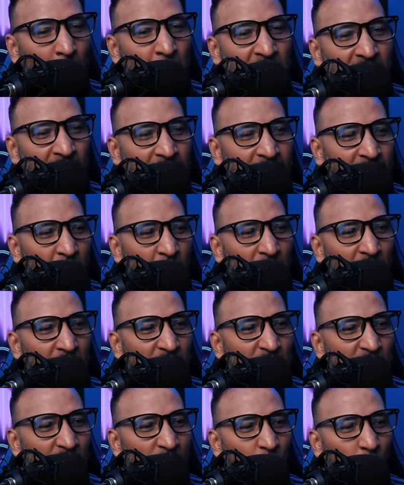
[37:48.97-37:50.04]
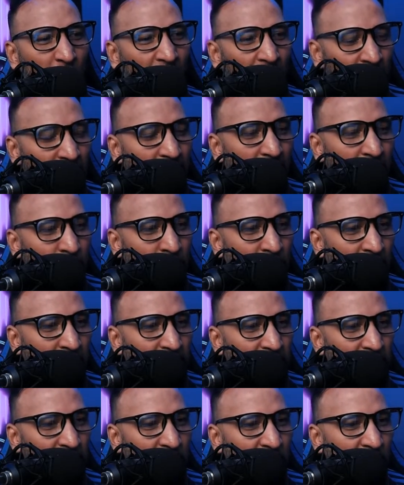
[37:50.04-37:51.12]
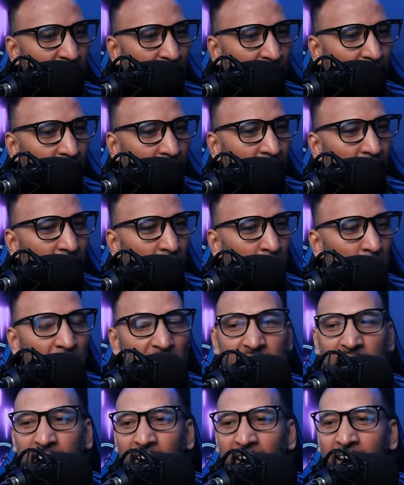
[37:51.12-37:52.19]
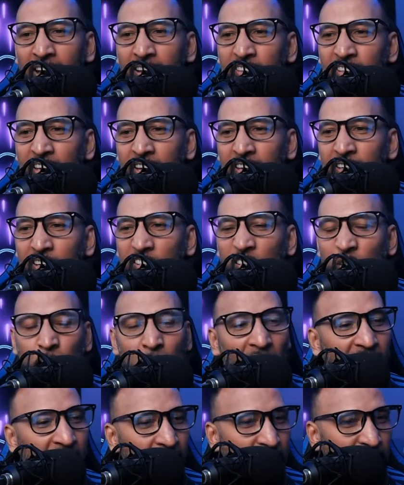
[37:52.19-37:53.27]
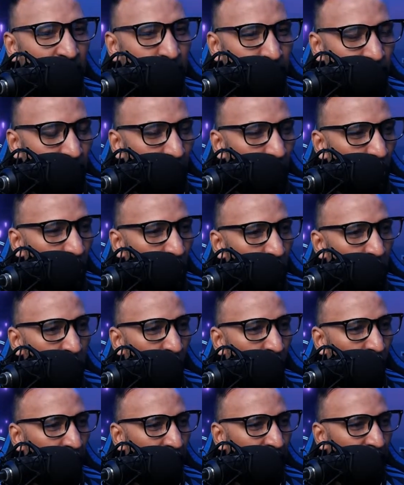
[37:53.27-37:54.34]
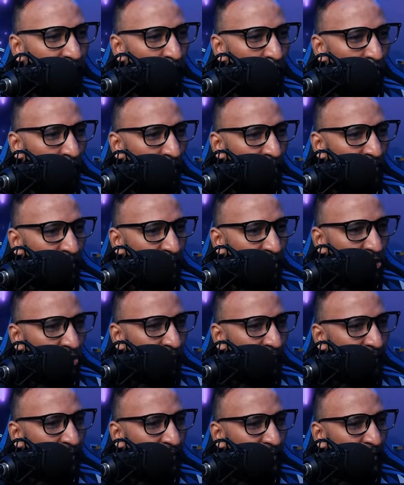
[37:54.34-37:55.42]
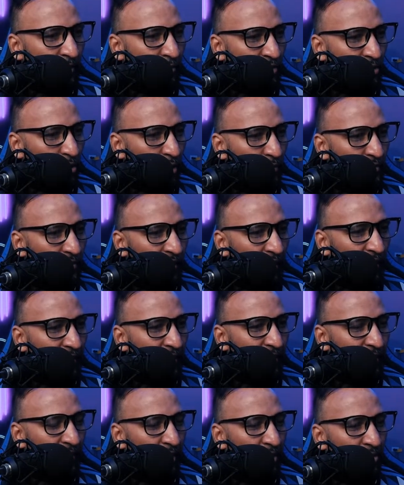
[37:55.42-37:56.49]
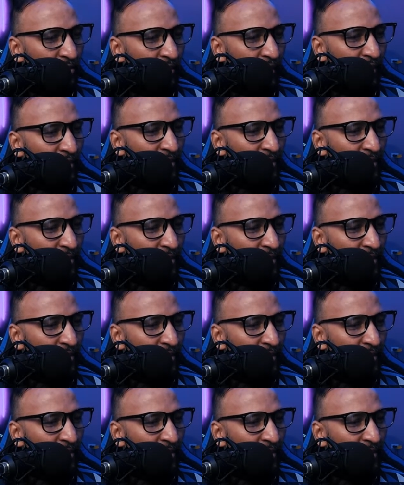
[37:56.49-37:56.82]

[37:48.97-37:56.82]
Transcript: upsetting because, we had the advantage. Basically, Haiti hit a speculative long ball into the box. They're checking to see if it's offside. It looks like